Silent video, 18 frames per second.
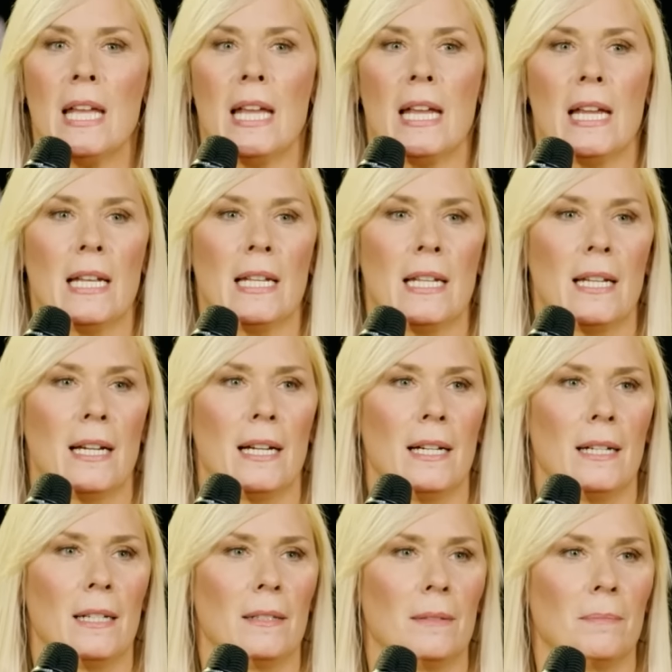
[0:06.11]
and
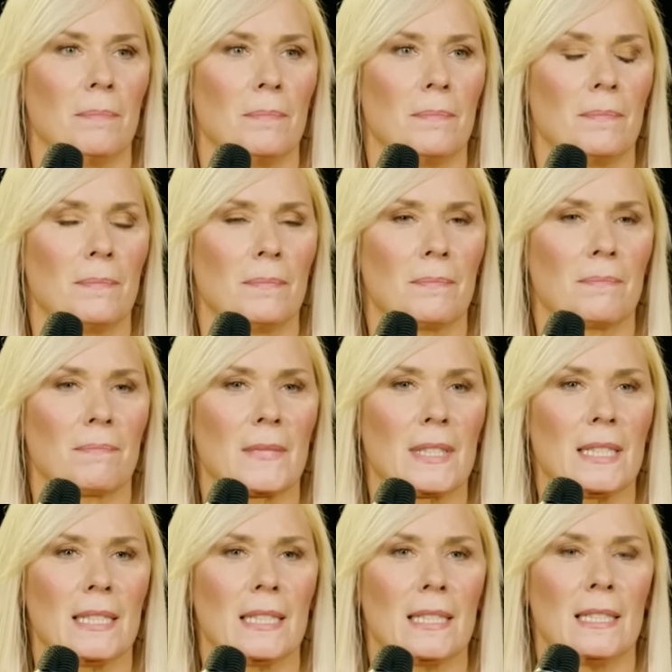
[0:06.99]
um,
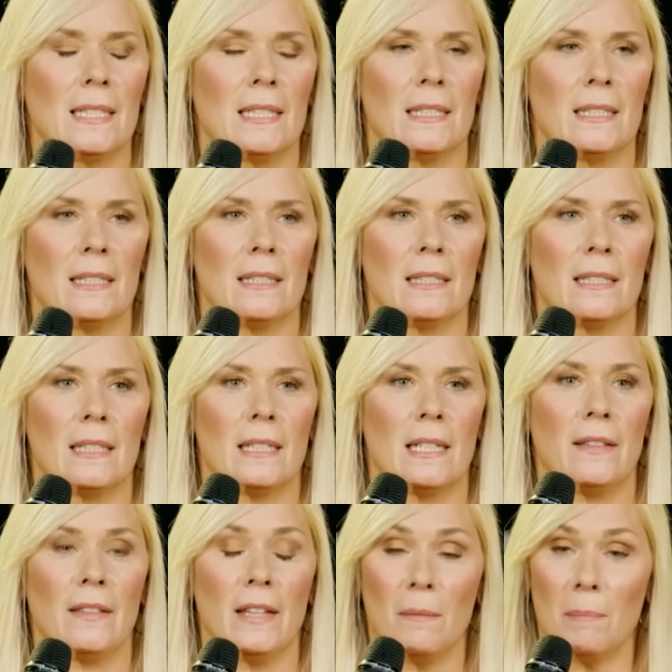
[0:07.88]
uh,
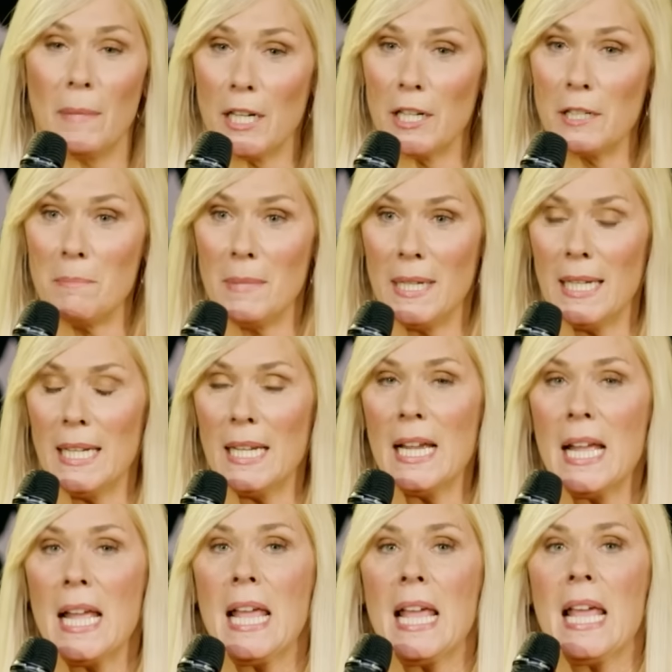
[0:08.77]
and then married
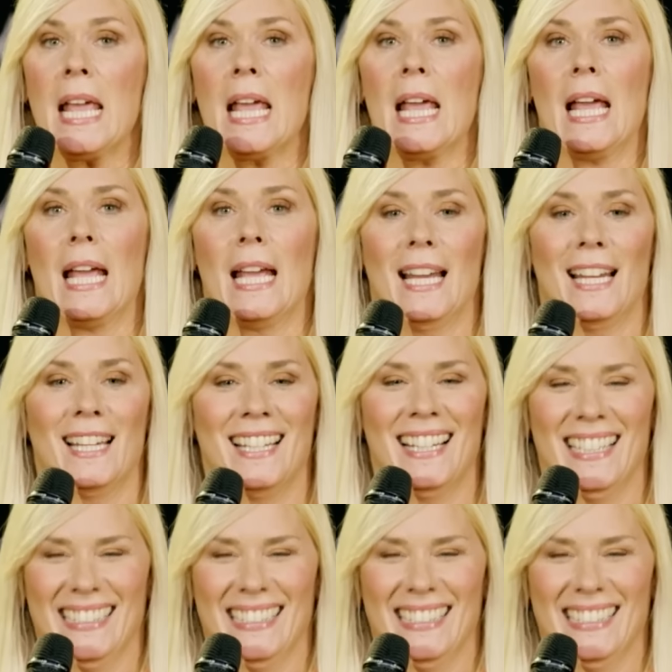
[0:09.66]
me, and